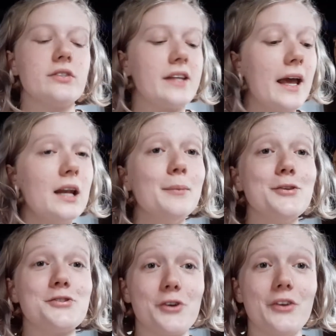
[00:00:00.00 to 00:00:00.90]
the
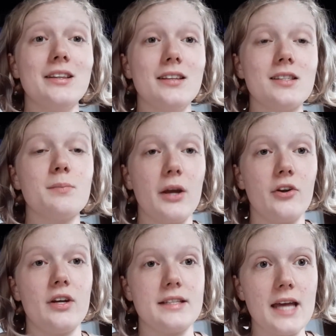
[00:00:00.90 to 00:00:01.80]
elements on this
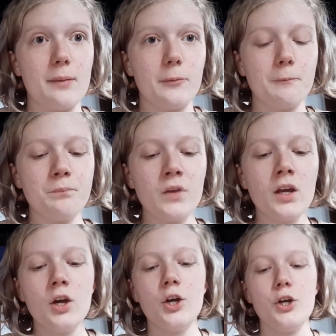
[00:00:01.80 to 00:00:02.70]
periodic table.
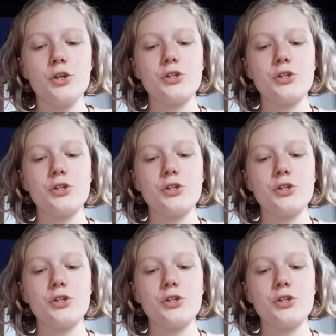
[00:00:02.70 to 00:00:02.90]
So